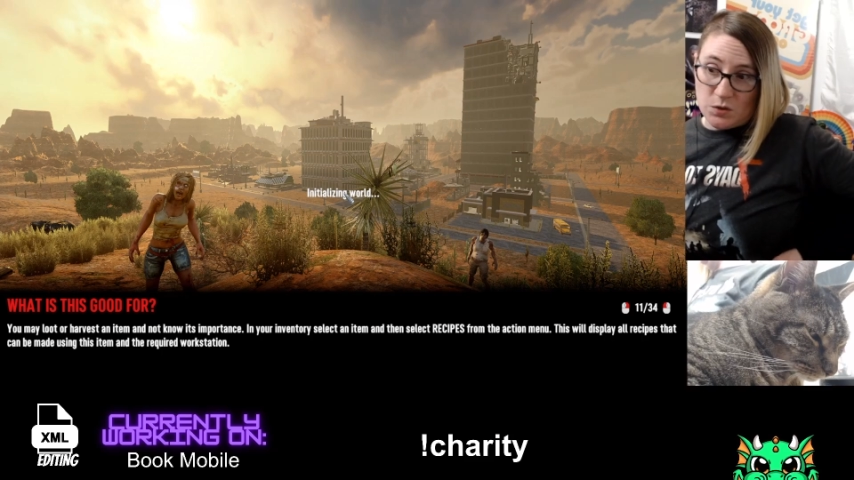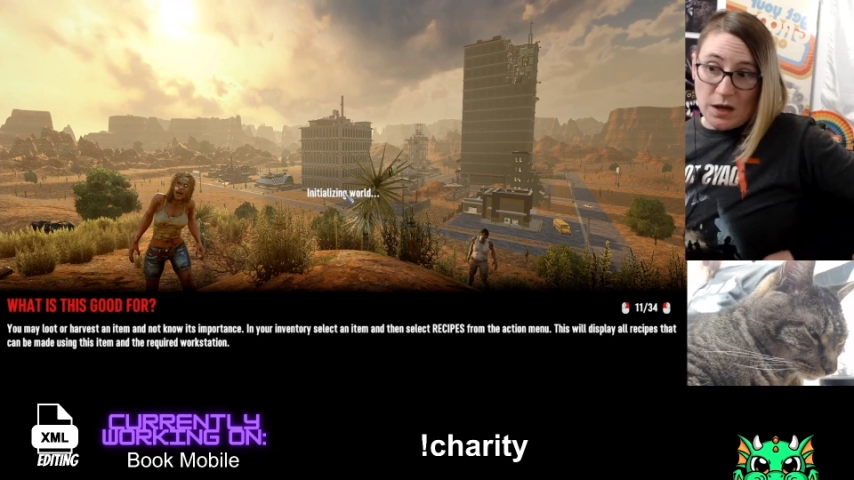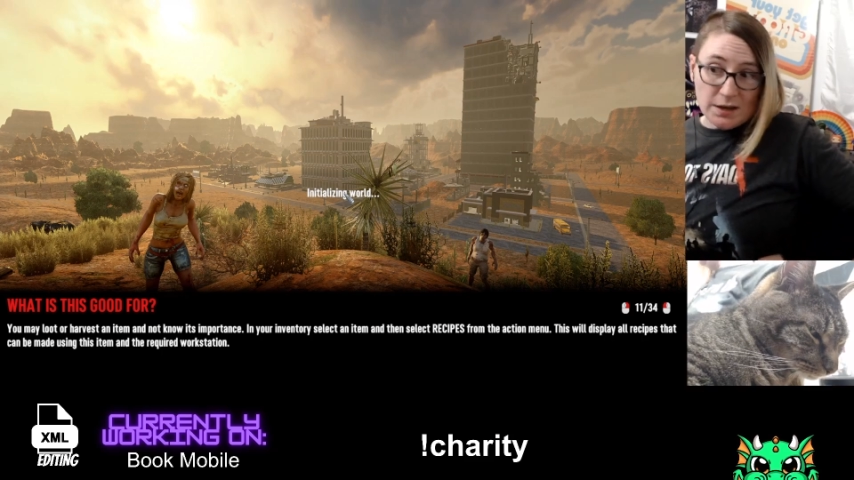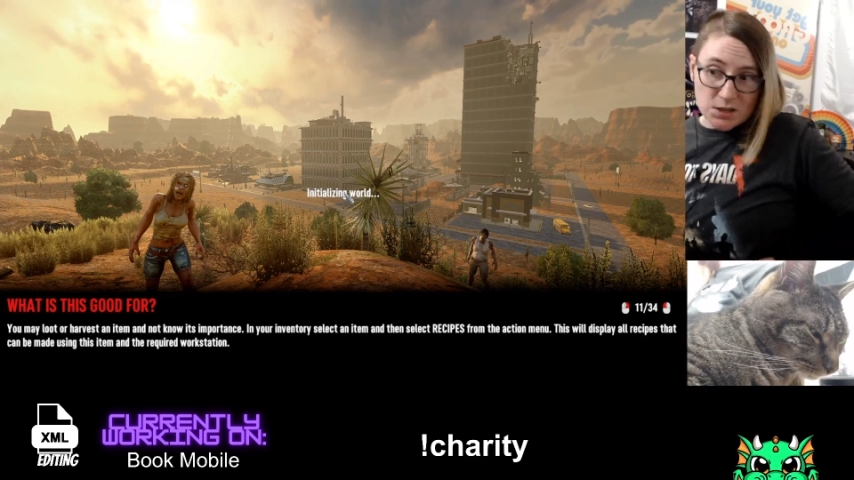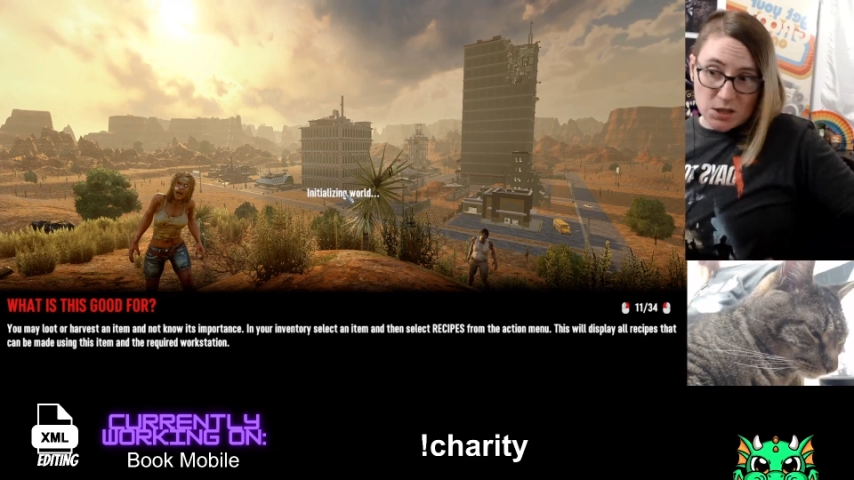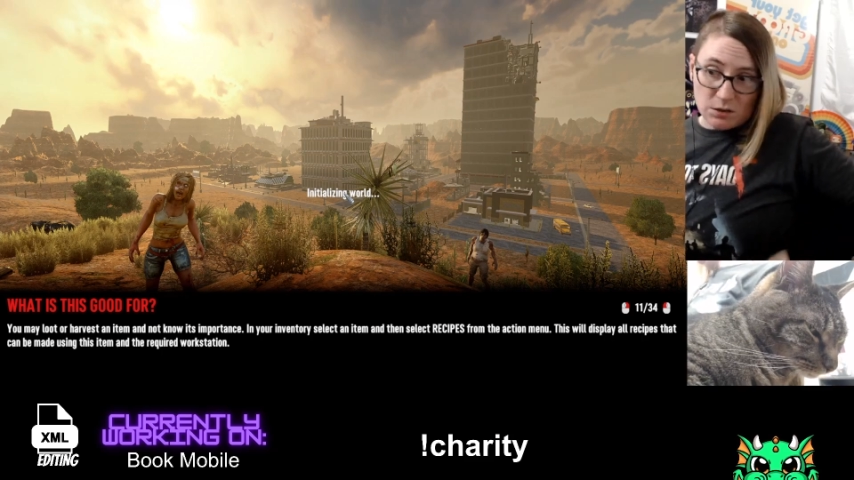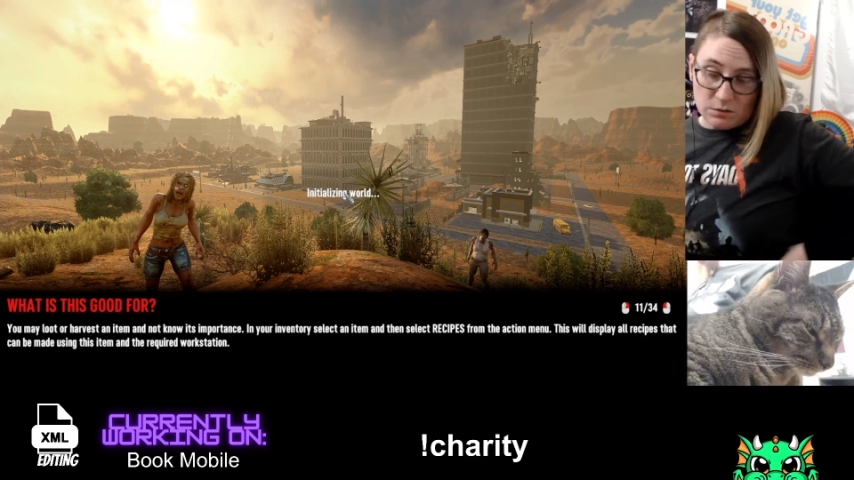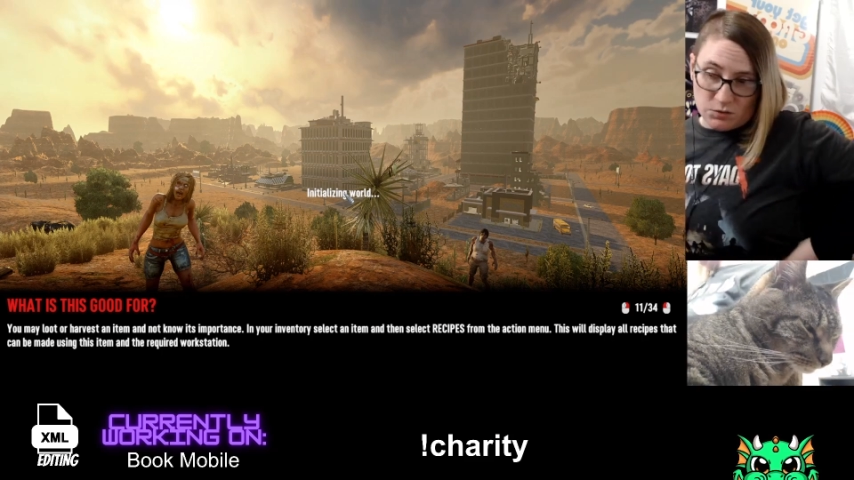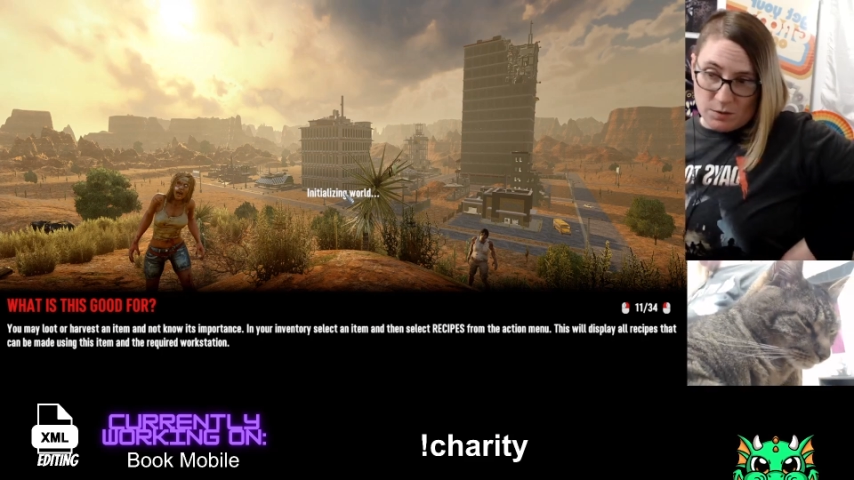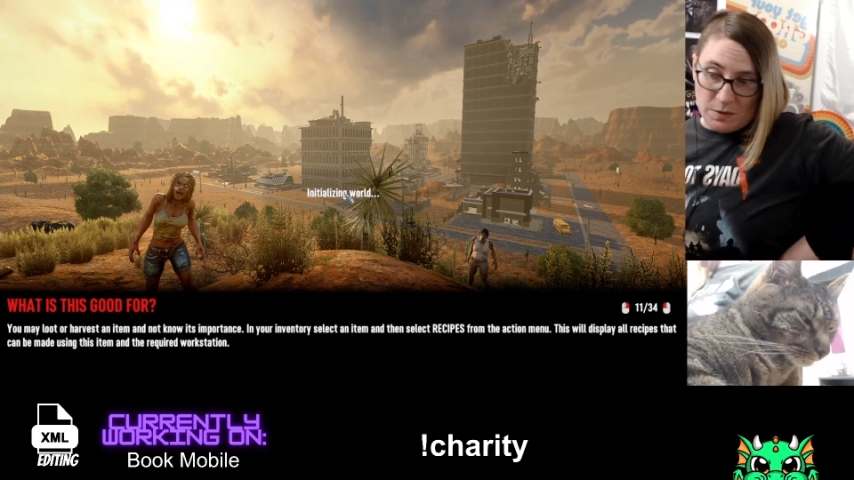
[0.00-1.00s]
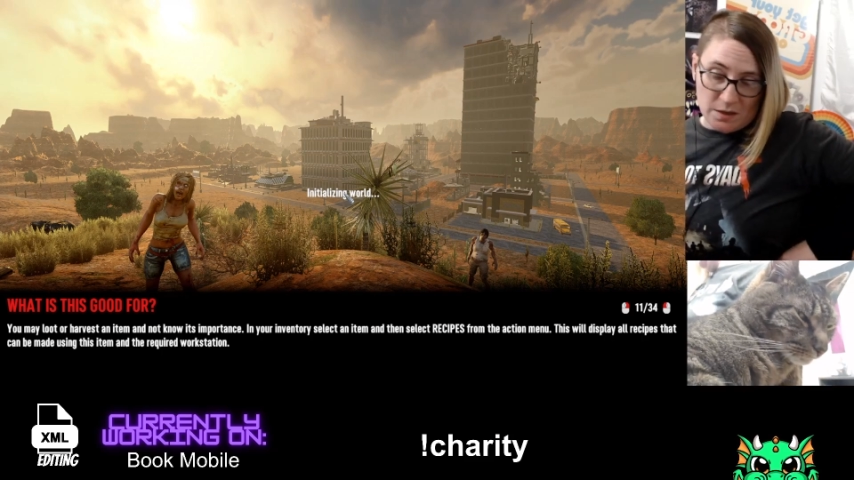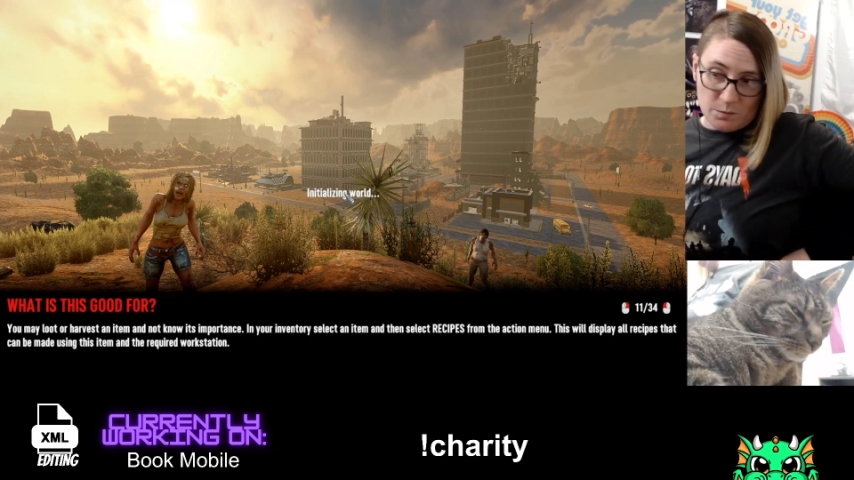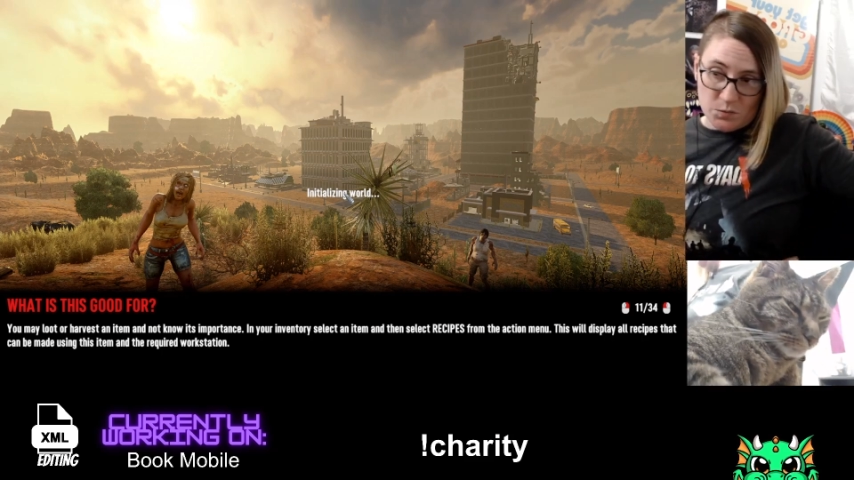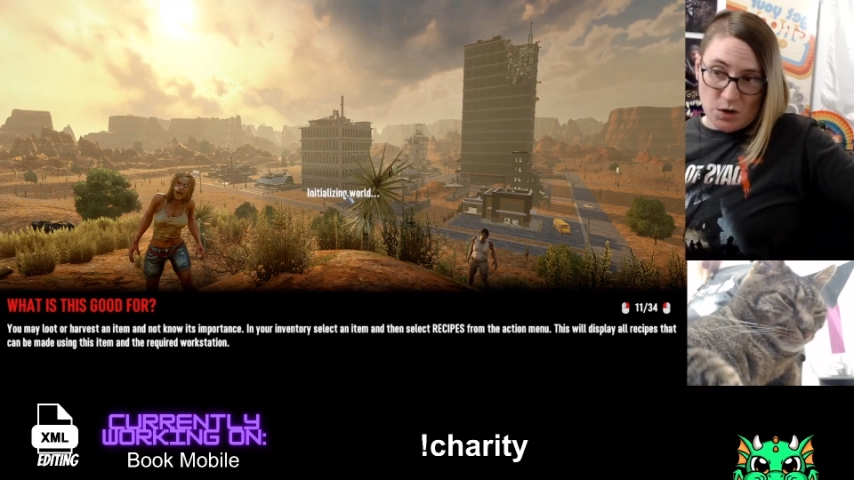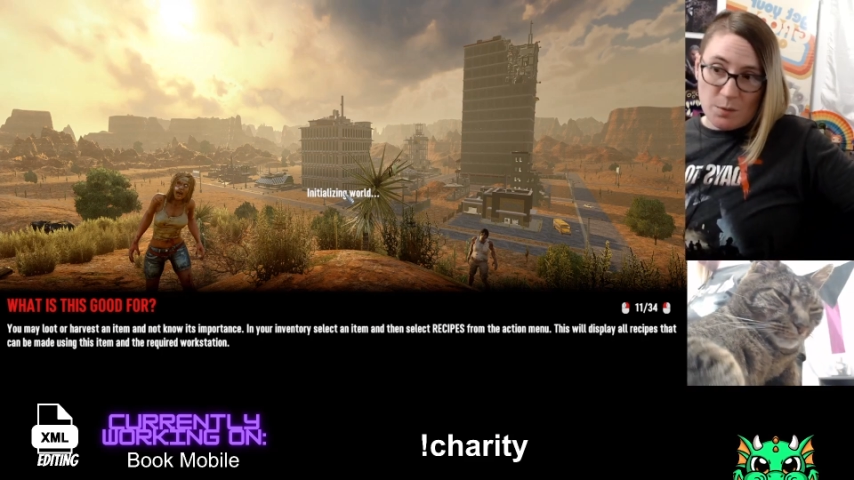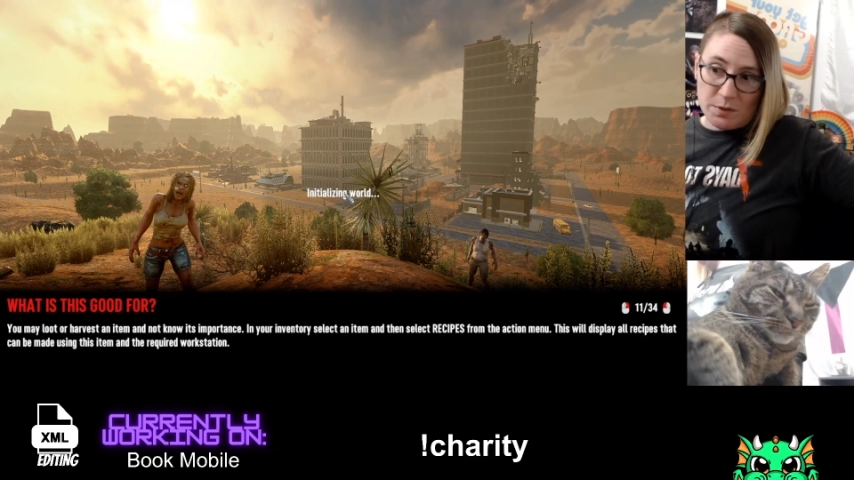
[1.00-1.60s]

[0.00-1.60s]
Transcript: that too. Make them drop